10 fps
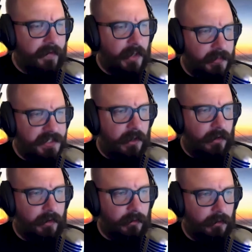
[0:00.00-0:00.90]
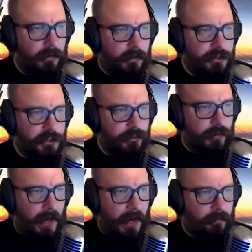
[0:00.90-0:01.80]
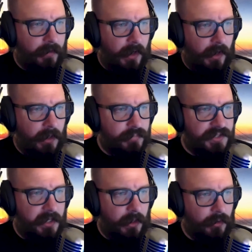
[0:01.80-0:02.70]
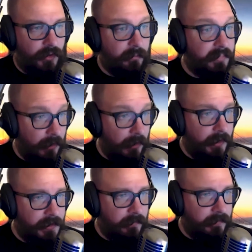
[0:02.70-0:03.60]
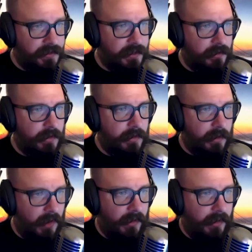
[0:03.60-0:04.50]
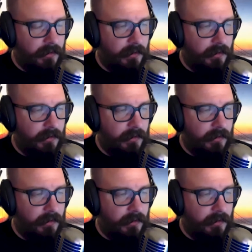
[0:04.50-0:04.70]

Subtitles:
a material, do you have a particular component of the shoe in mind?